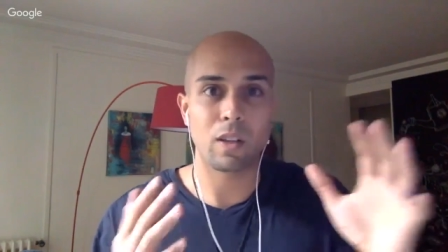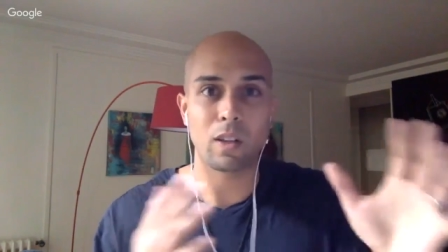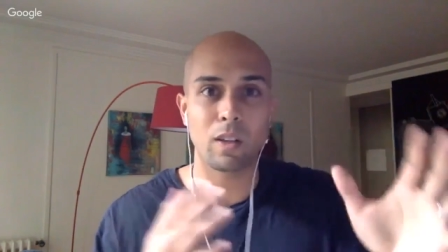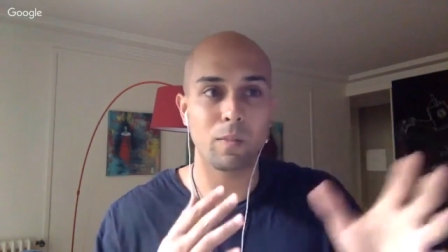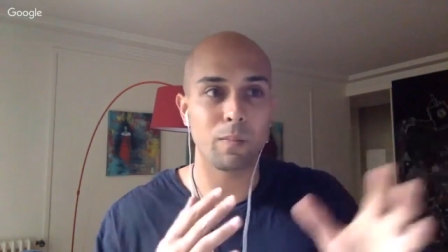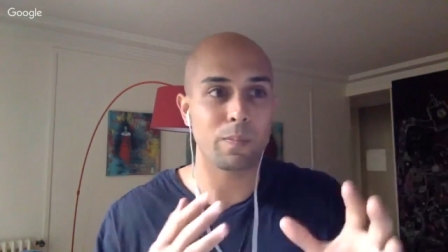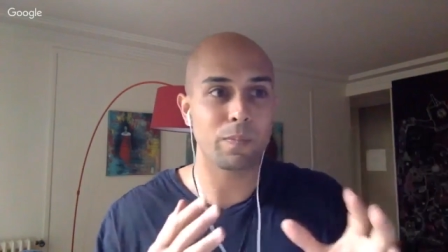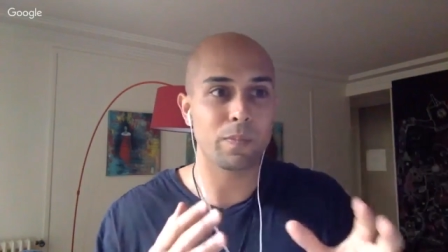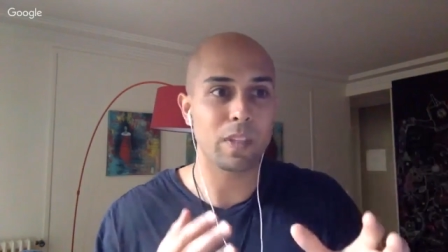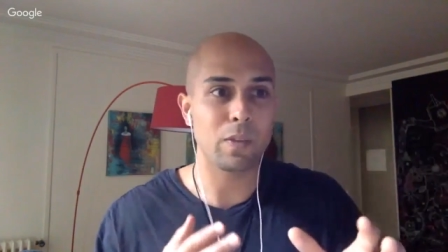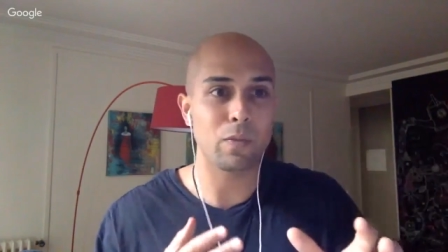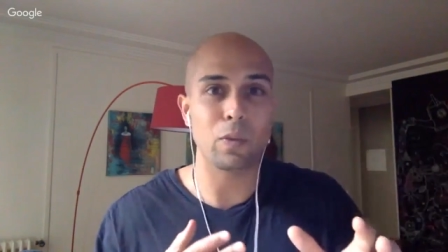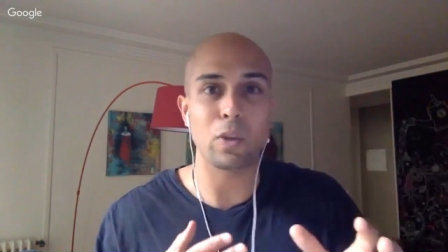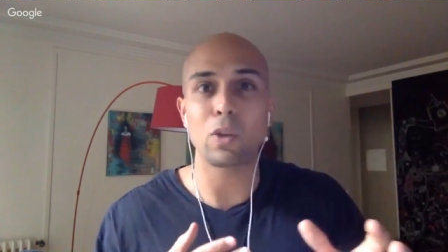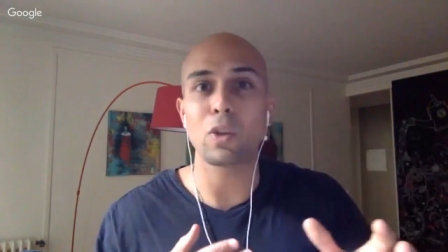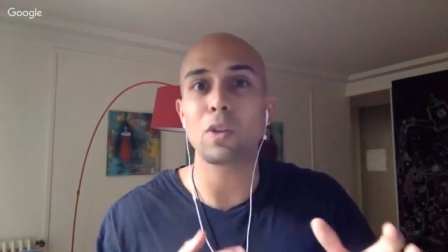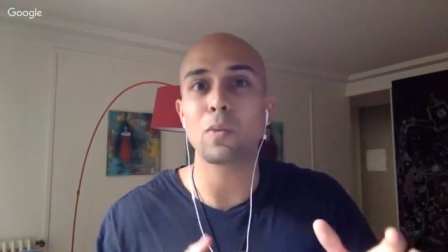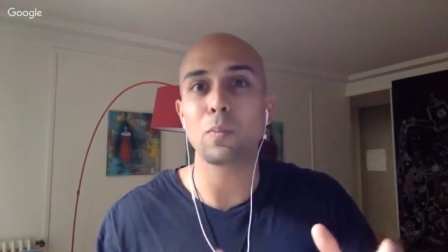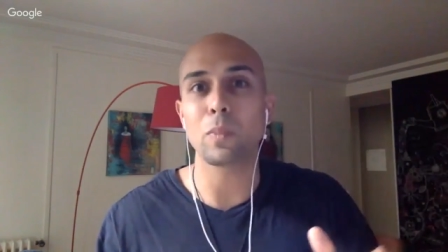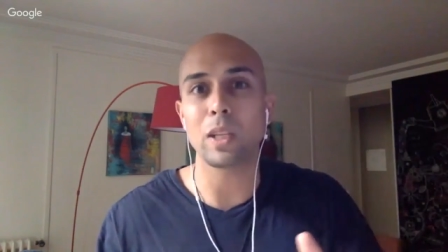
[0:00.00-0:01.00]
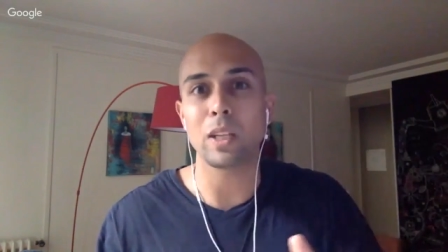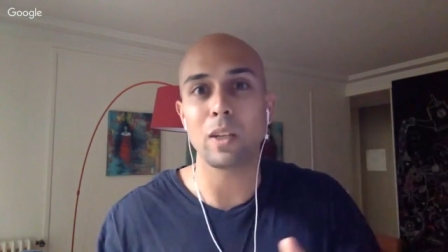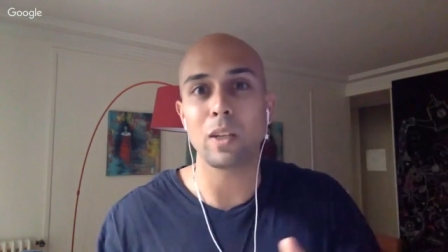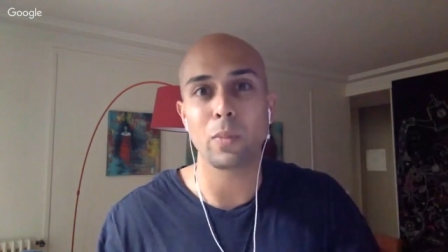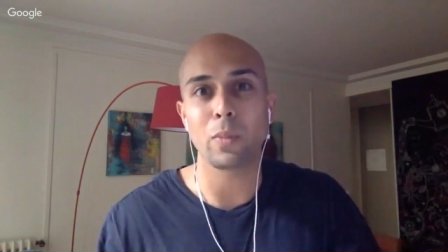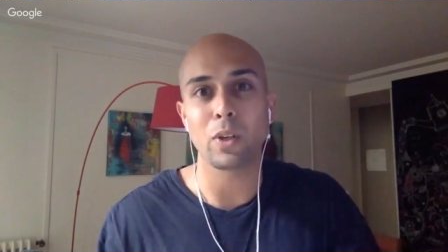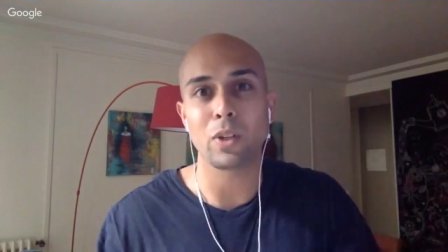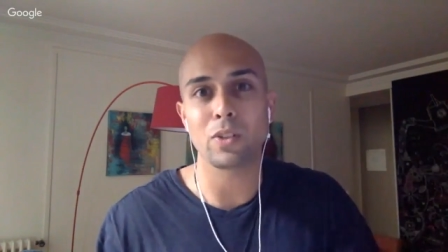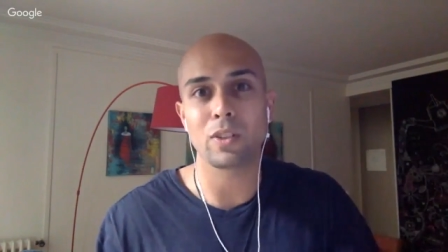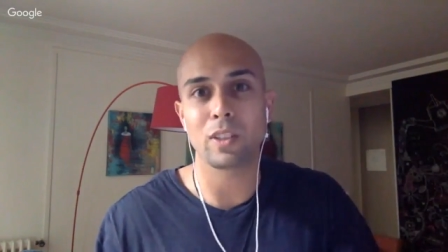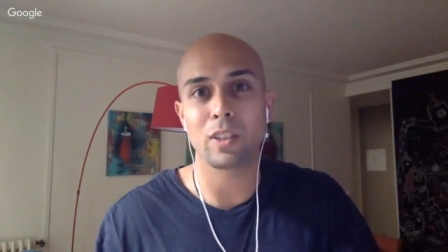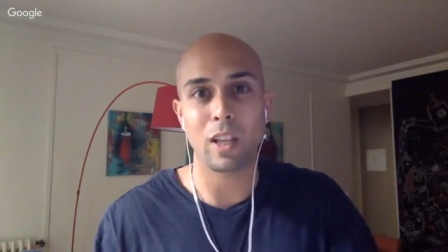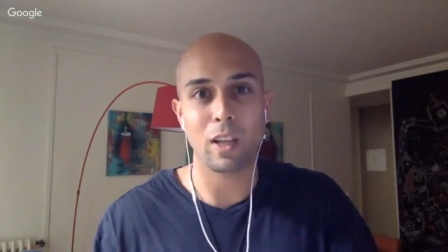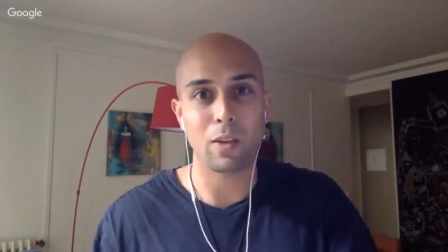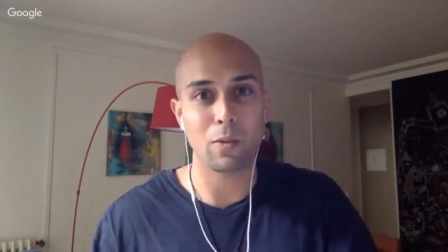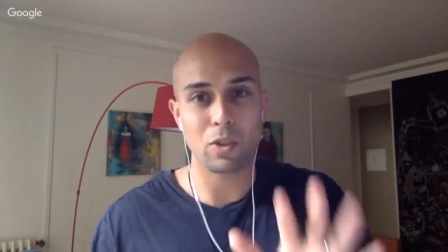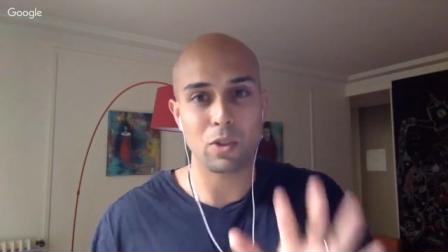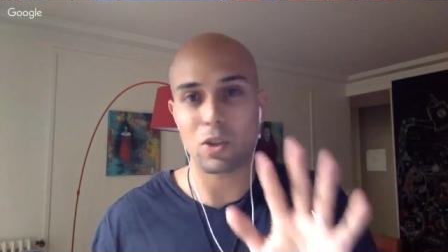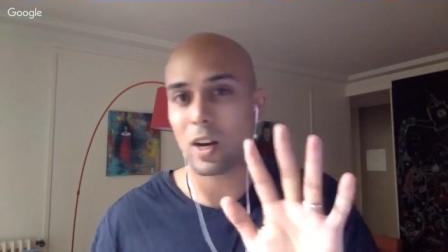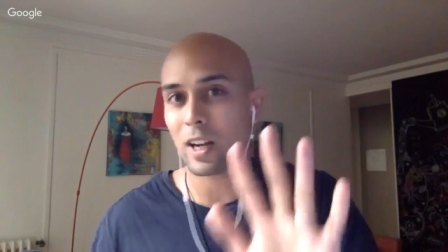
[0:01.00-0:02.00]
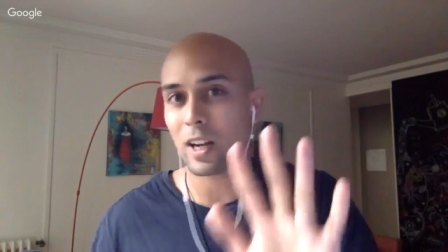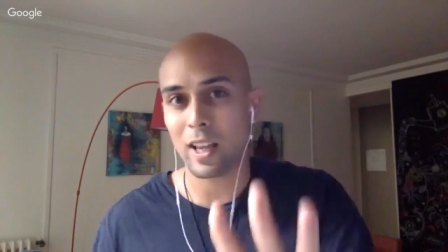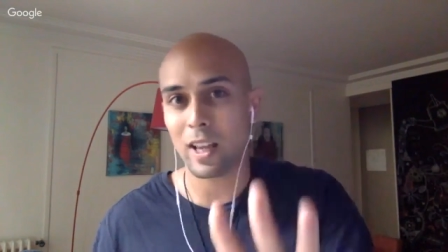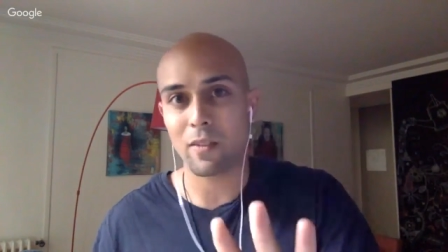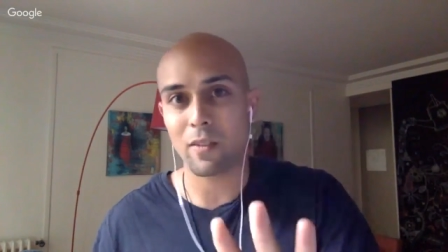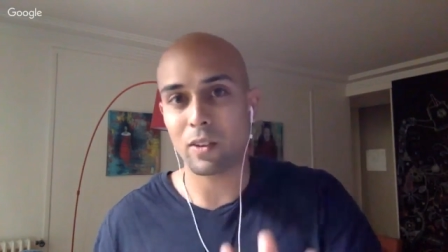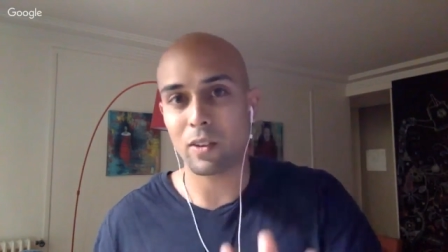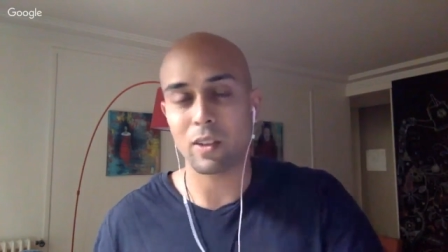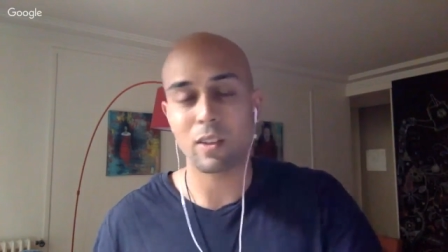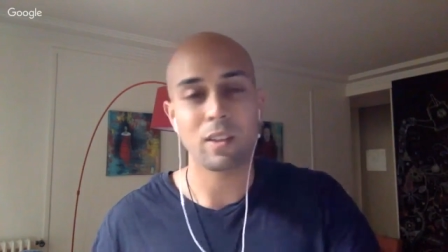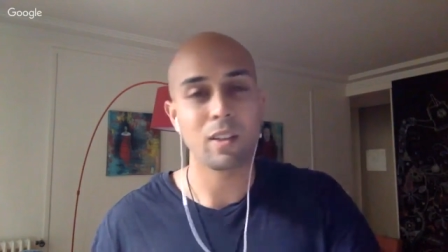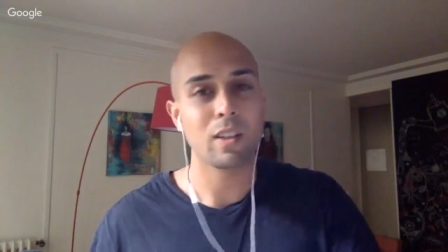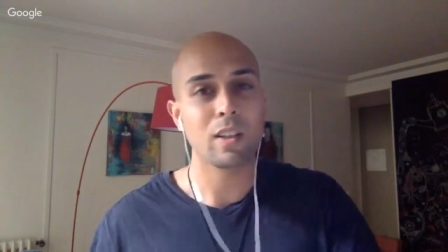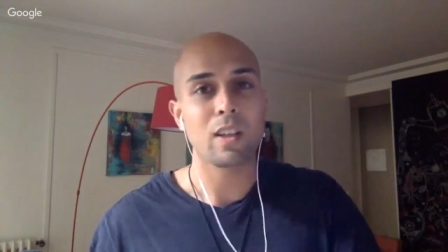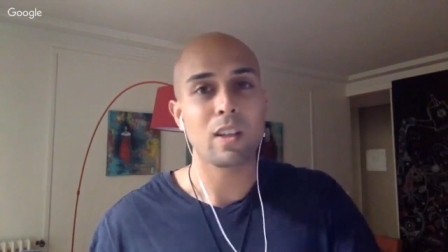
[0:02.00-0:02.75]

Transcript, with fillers: um, if we couldn't meet in person, I would try to have a,